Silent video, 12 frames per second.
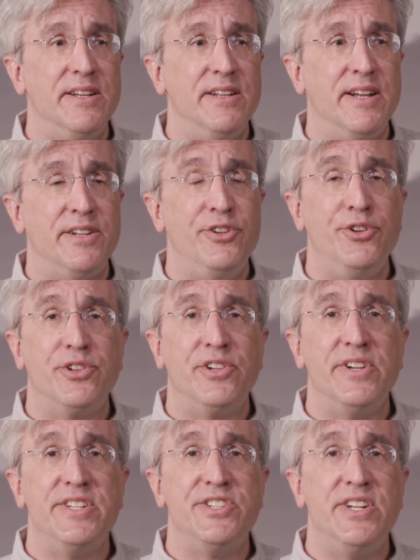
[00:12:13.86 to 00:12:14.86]

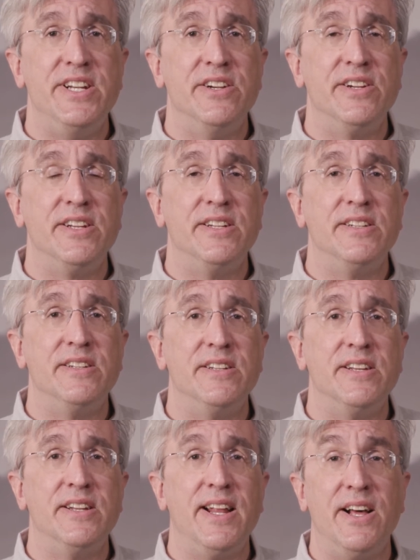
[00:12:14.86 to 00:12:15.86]
nuclear engineering
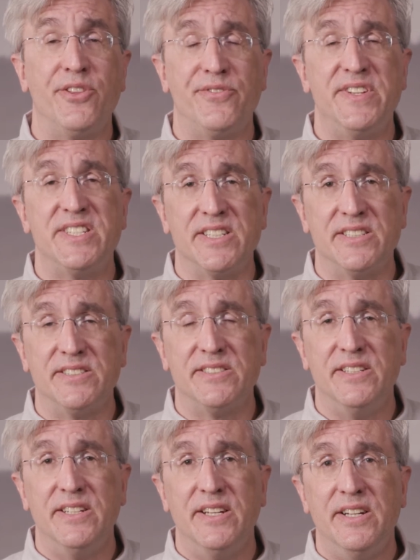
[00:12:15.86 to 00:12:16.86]
and health physics
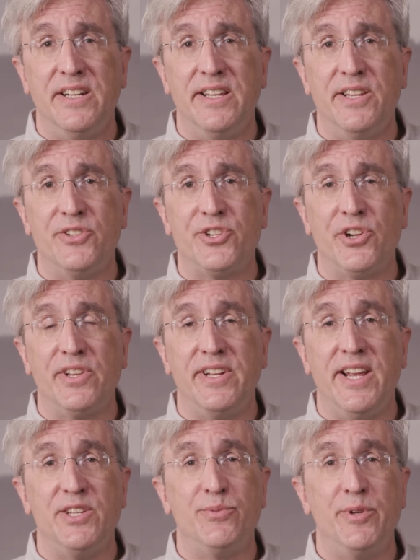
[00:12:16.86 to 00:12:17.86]
in those early
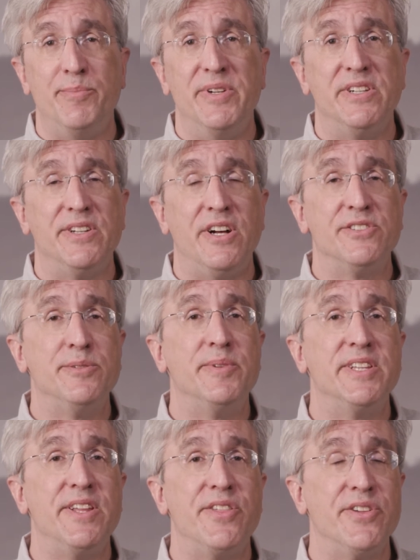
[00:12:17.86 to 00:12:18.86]
days. We built
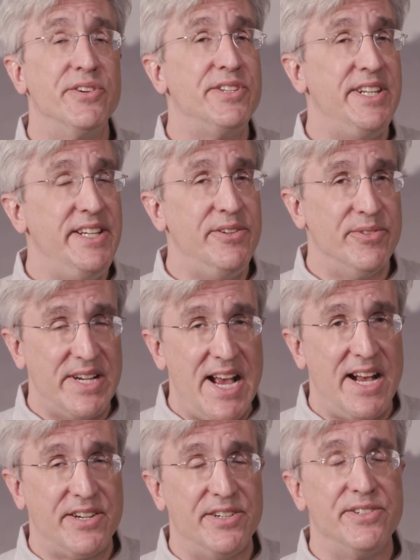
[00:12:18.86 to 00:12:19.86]
ultimately 13
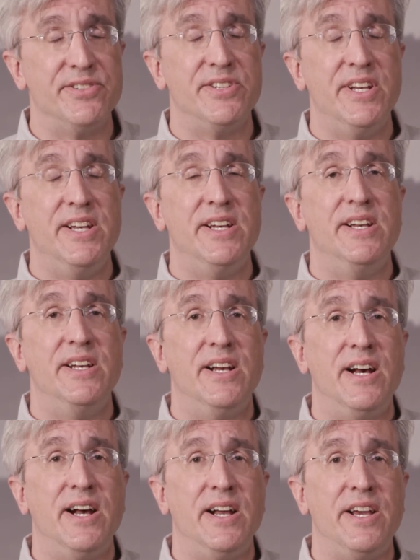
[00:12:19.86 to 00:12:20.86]
reactors
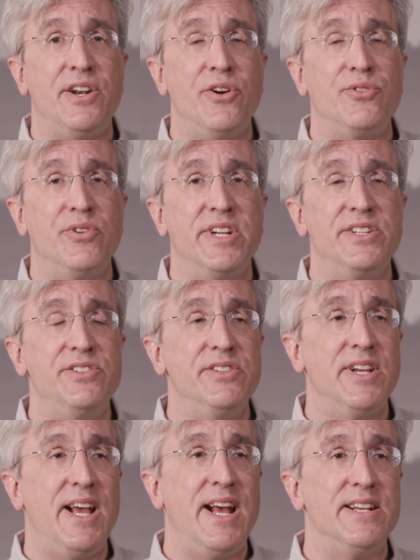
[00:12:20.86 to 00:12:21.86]
at Oak Ridge
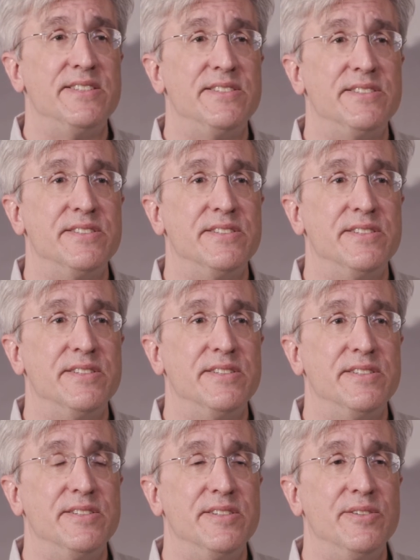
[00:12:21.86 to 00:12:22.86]
as
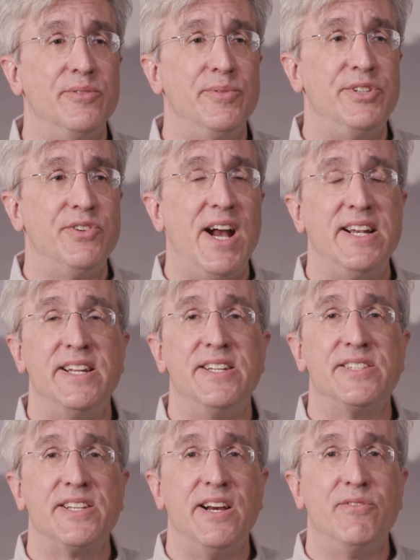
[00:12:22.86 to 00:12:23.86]
we tried to
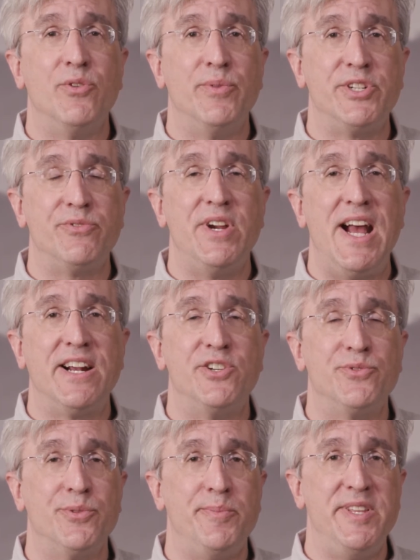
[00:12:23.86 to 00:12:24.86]
discover which
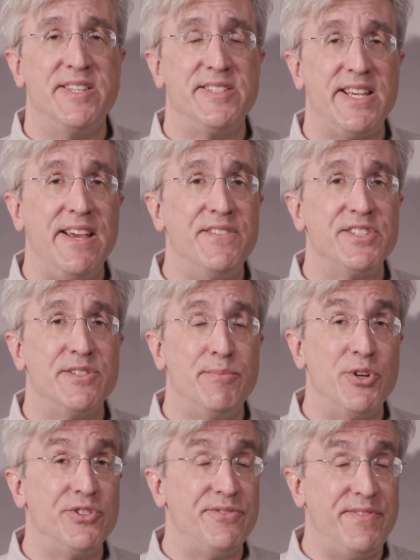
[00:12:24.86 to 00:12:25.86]
reactors would be the safest and
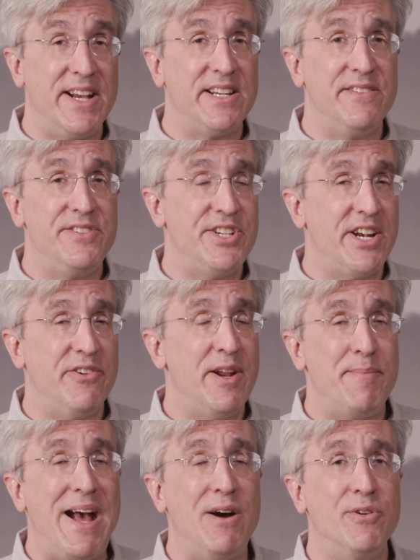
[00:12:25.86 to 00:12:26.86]
most effective,
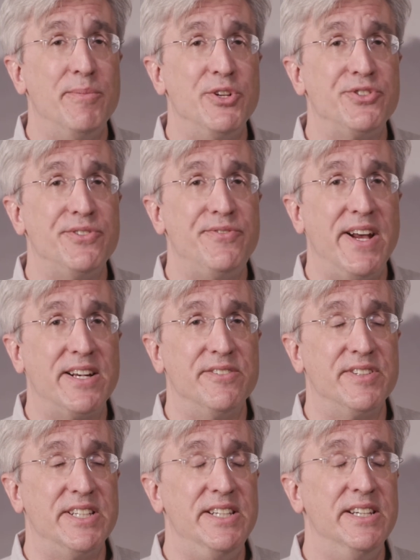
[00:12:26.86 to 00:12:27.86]
generate power most
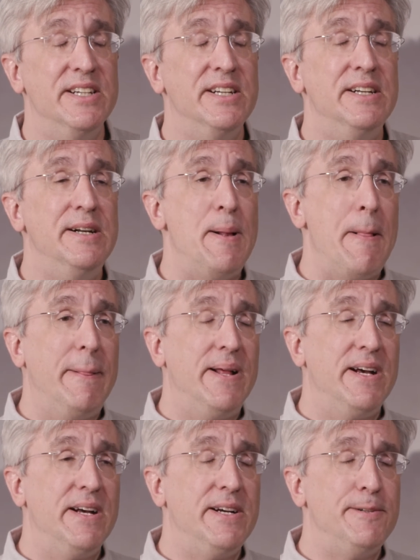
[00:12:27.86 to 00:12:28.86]
effectively.
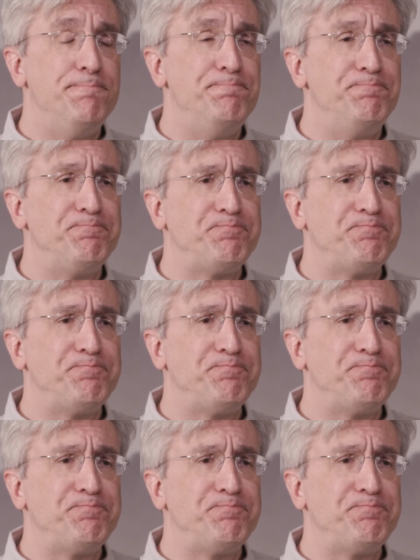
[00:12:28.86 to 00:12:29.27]
And